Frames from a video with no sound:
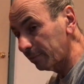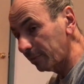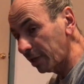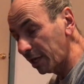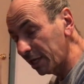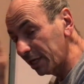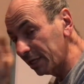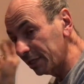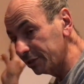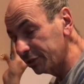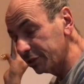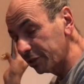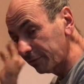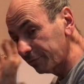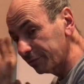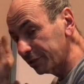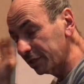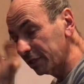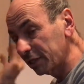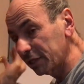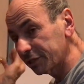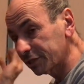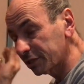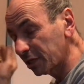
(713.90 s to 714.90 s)
heads, everything
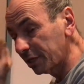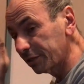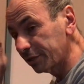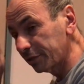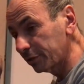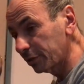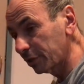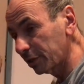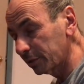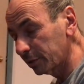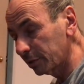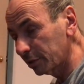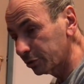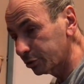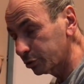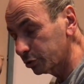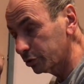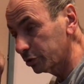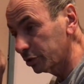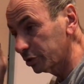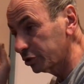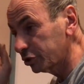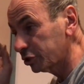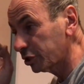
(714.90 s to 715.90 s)
that's on there, nothing else was
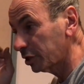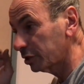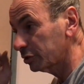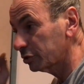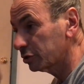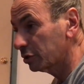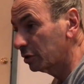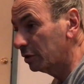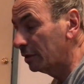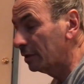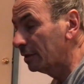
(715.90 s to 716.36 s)
going to change.